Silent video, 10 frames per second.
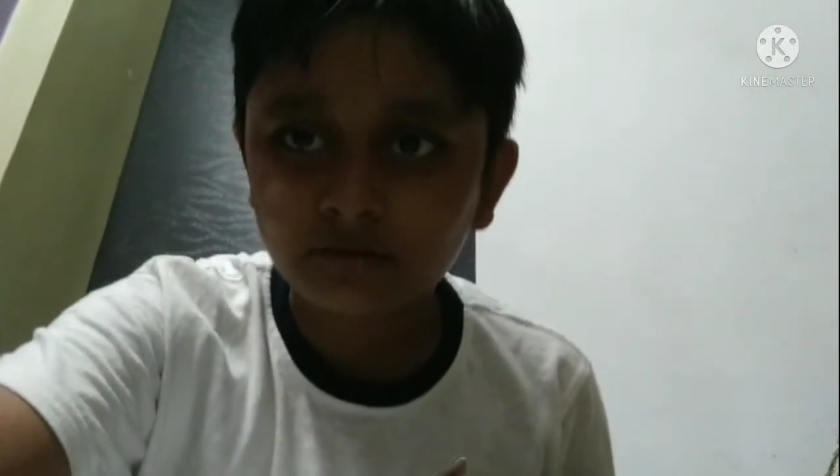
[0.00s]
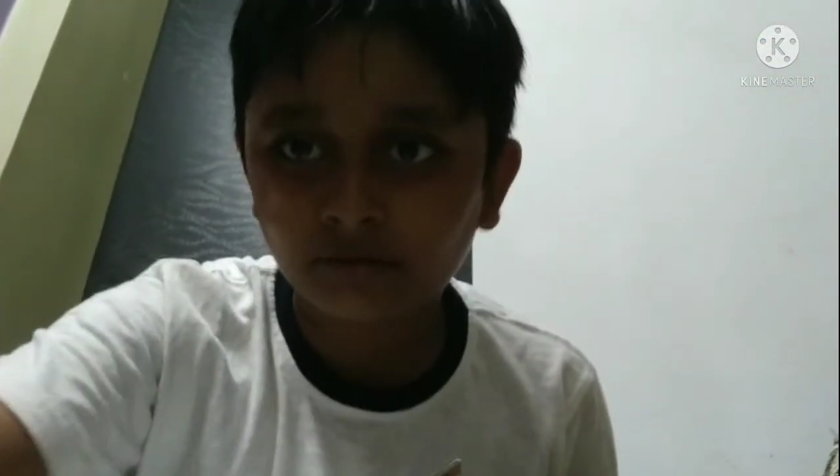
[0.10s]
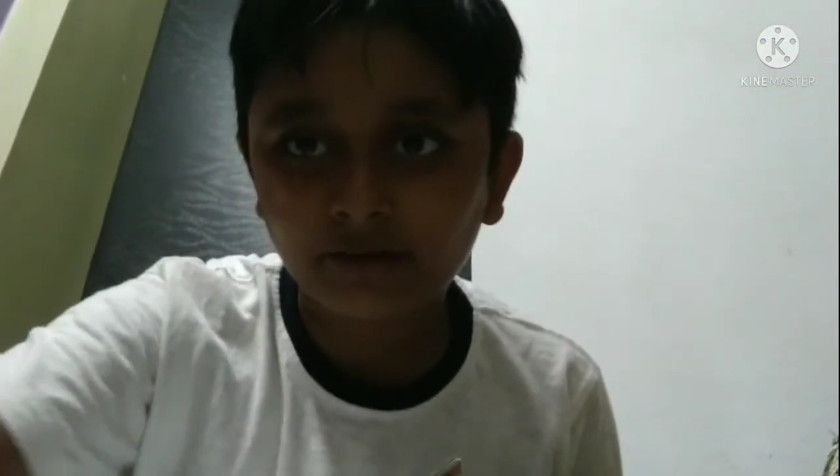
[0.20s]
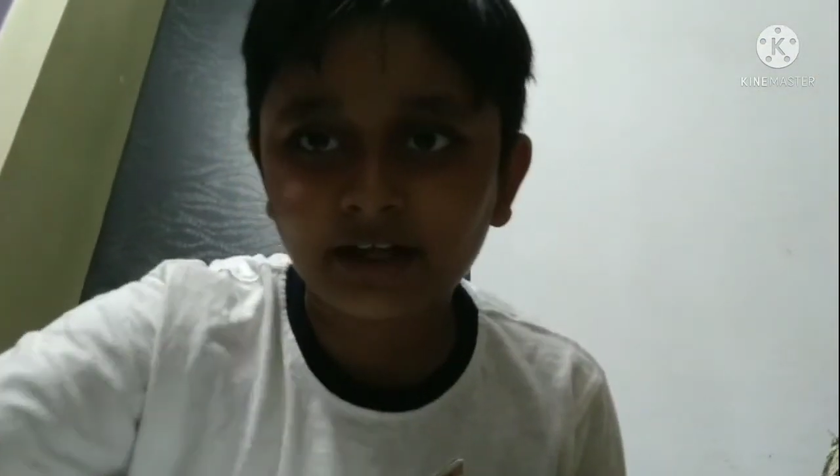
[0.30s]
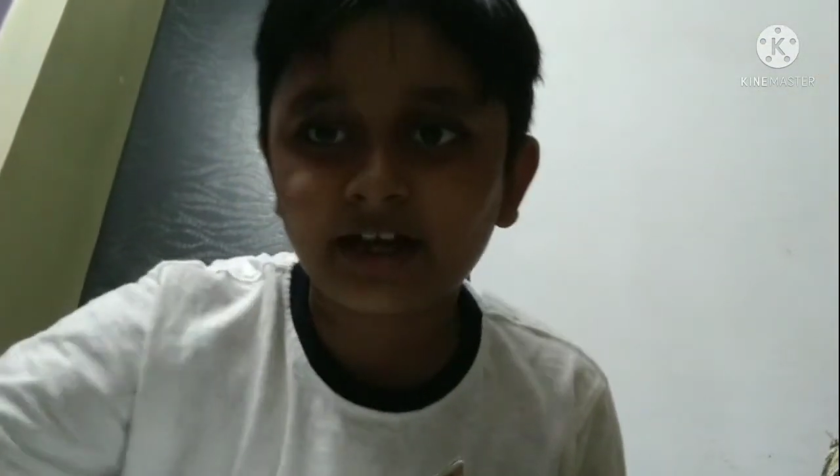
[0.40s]

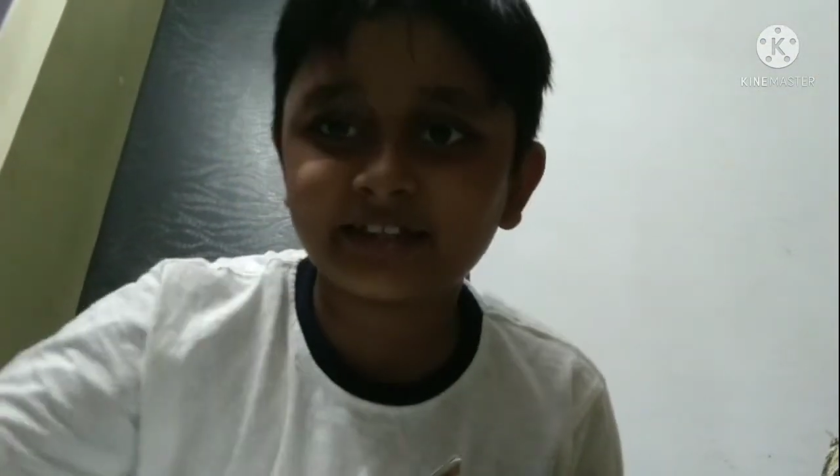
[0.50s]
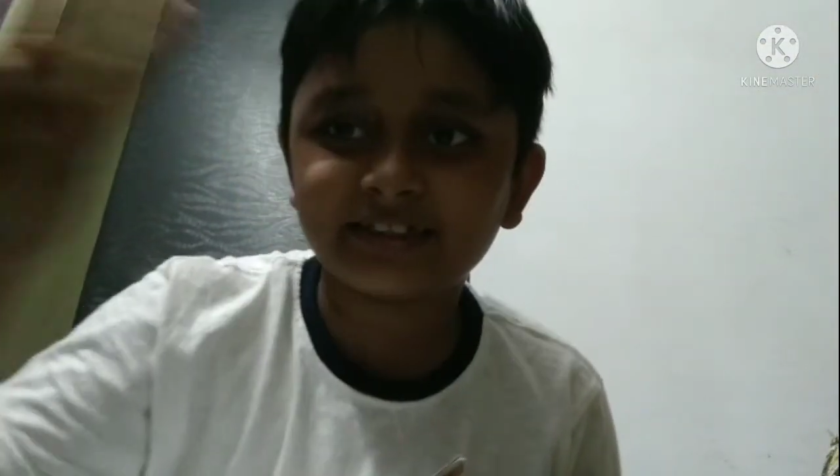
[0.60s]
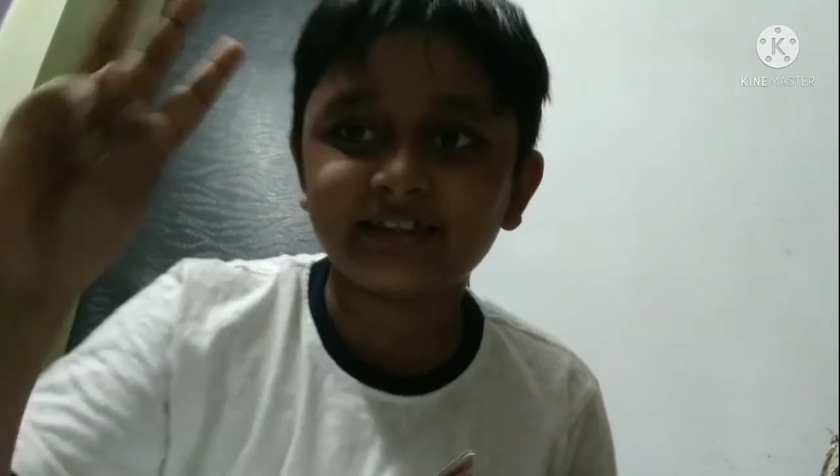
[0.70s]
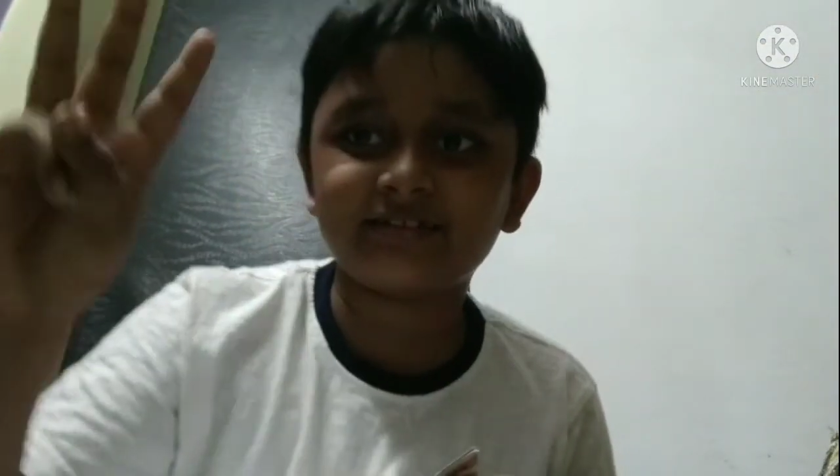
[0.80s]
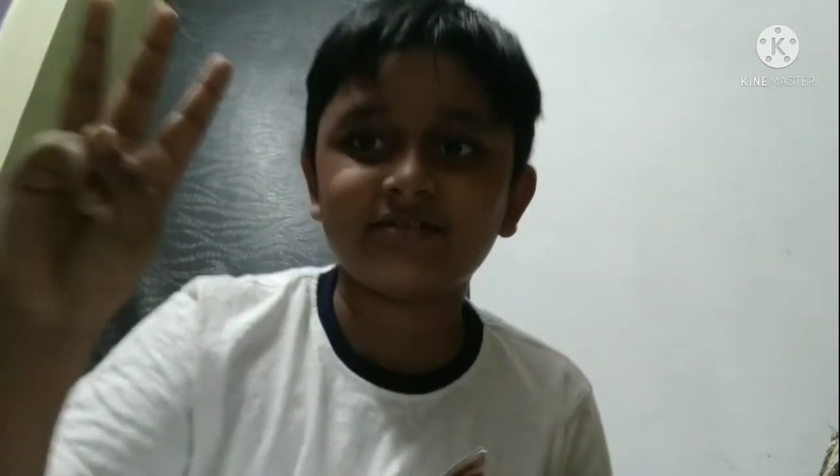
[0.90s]
3, I
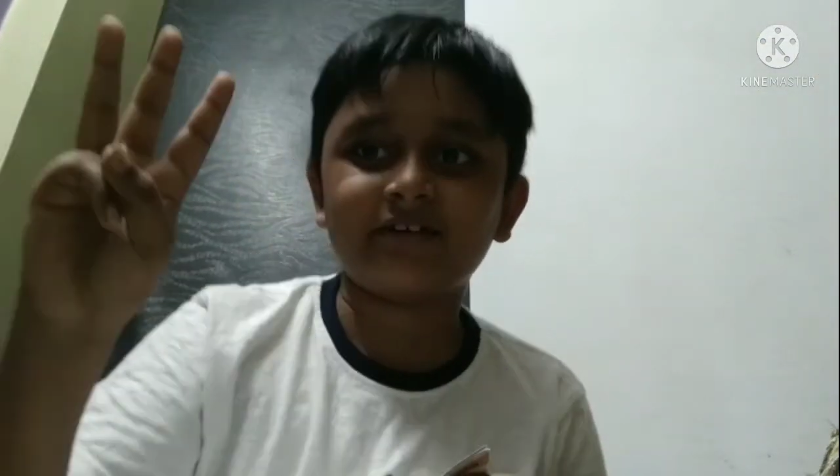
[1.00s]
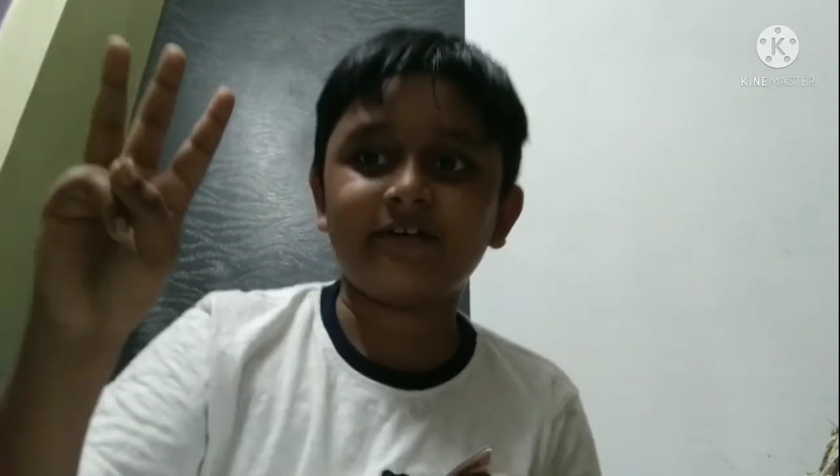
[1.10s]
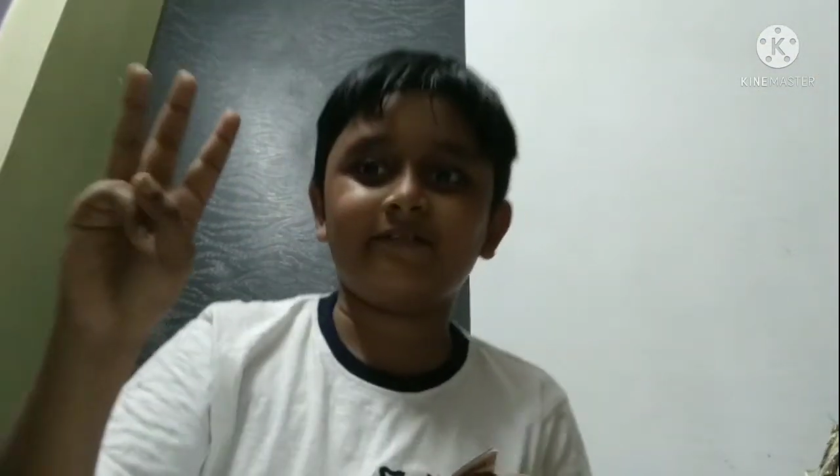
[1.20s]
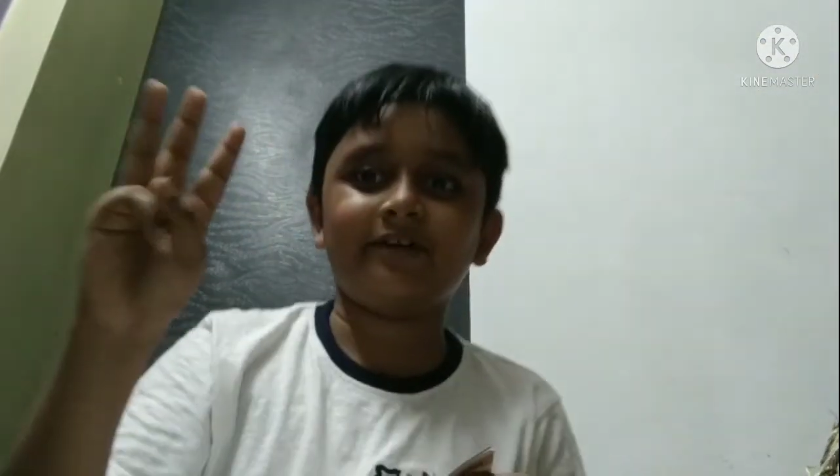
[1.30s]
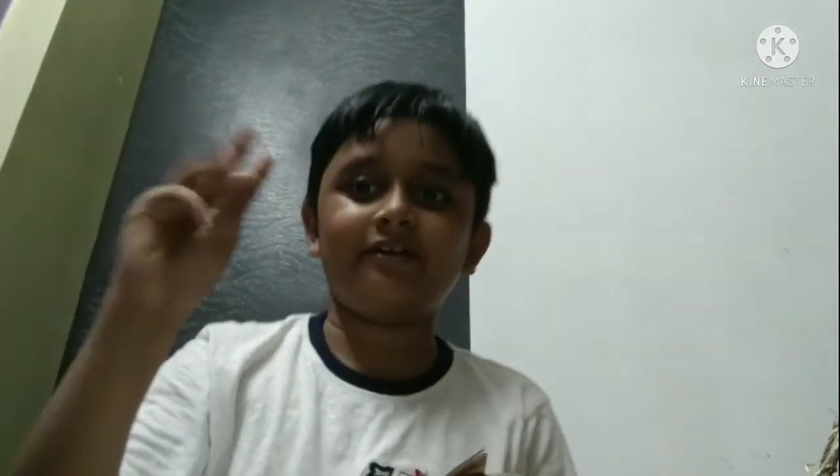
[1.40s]
said
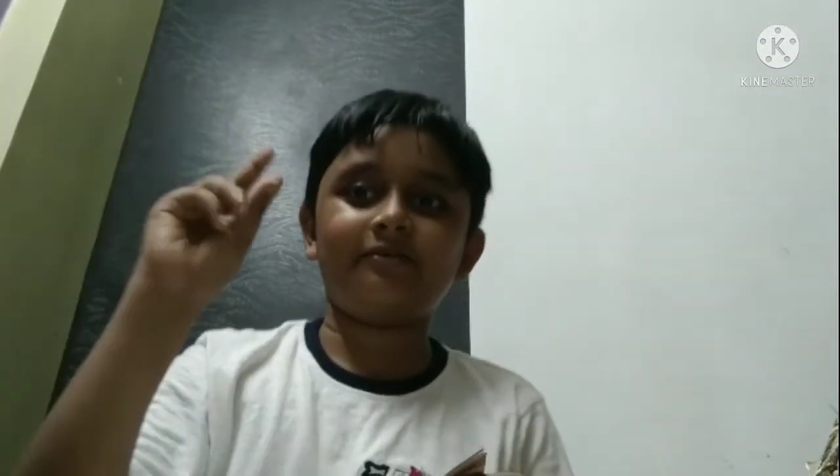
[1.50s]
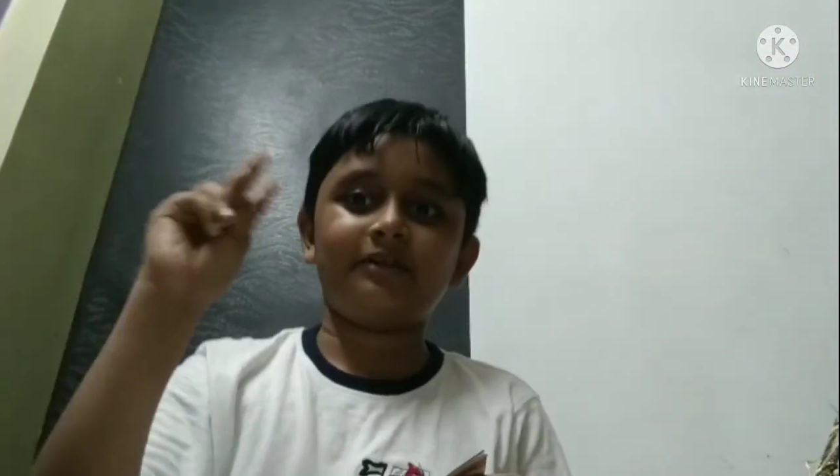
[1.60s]
3 over here,